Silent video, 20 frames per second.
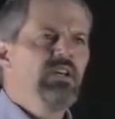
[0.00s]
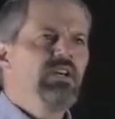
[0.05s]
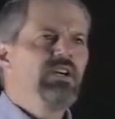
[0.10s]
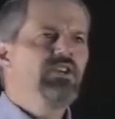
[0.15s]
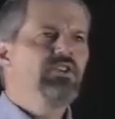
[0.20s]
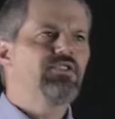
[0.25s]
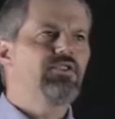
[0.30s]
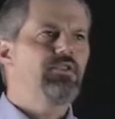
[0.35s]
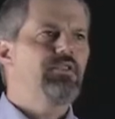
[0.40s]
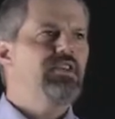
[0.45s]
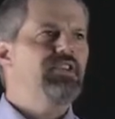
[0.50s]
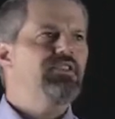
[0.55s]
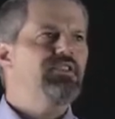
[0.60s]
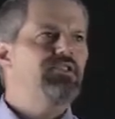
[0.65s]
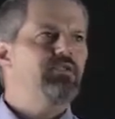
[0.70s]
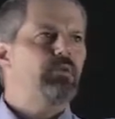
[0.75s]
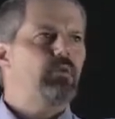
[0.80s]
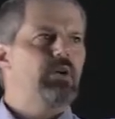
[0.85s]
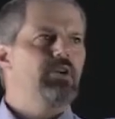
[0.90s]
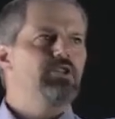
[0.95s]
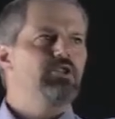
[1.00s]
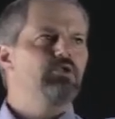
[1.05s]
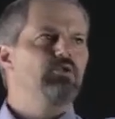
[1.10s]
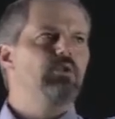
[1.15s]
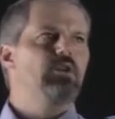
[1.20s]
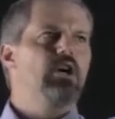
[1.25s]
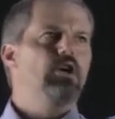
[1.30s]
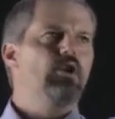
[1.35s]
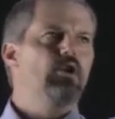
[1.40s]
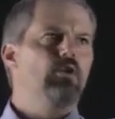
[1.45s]
So this is where you
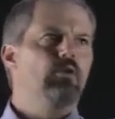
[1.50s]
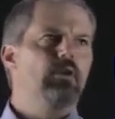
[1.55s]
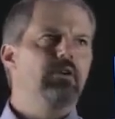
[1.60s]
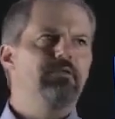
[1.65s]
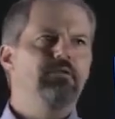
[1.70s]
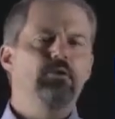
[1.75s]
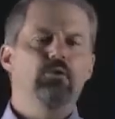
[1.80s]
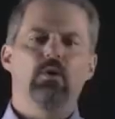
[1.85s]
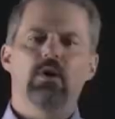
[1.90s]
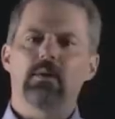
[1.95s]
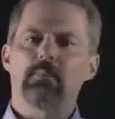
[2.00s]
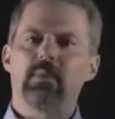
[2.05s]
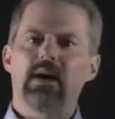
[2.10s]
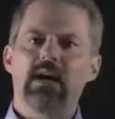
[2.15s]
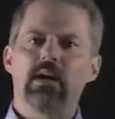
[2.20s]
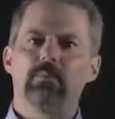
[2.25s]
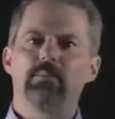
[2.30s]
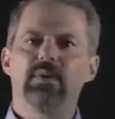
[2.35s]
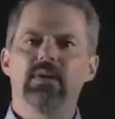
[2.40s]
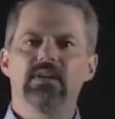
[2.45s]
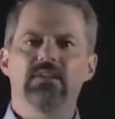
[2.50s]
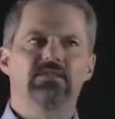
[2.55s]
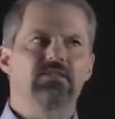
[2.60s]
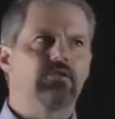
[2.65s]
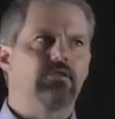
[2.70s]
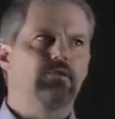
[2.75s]
go if you want to buy a pizza,